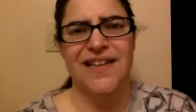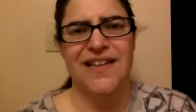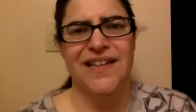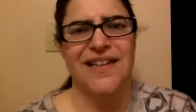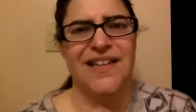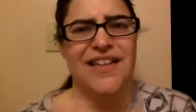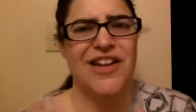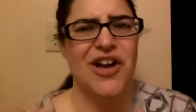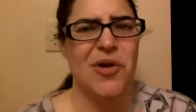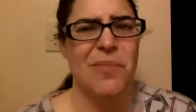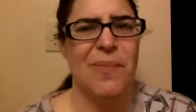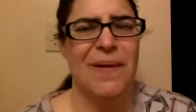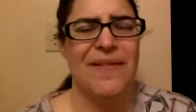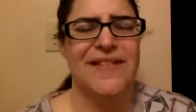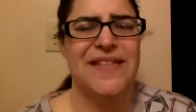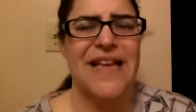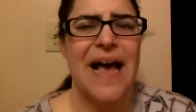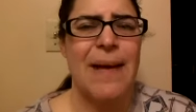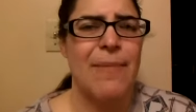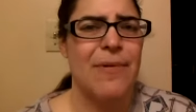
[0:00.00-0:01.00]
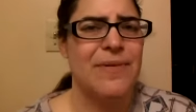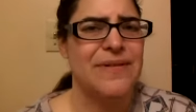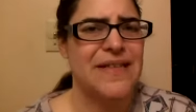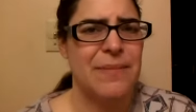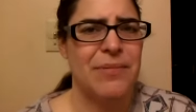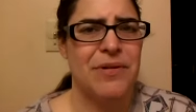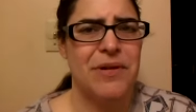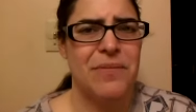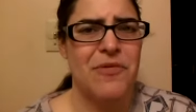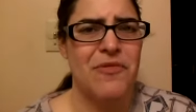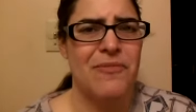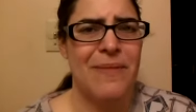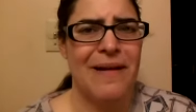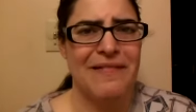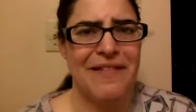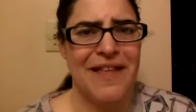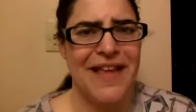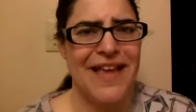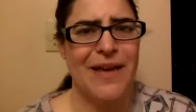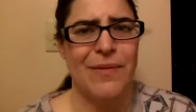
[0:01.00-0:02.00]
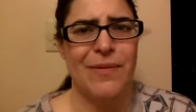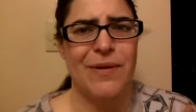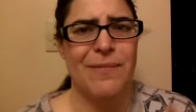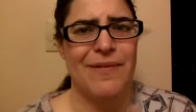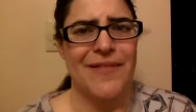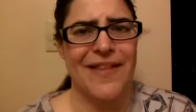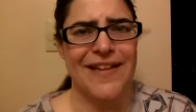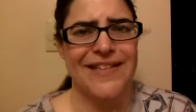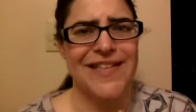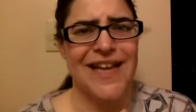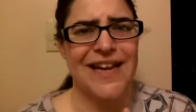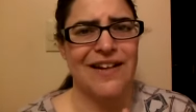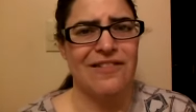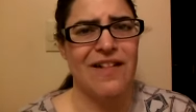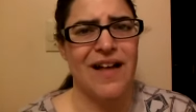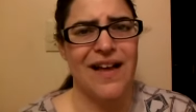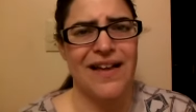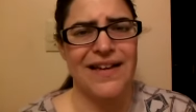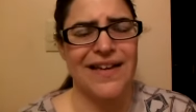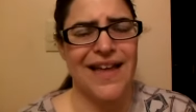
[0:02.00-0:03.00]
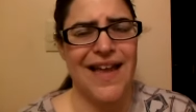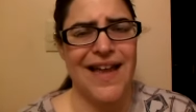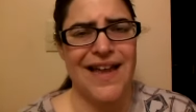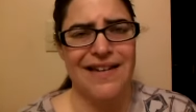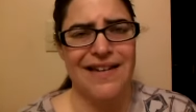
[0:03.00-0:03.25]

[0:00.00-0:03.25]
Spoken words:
you know, by the time I was able to move my leg, it would have been like 10 o'clock at night,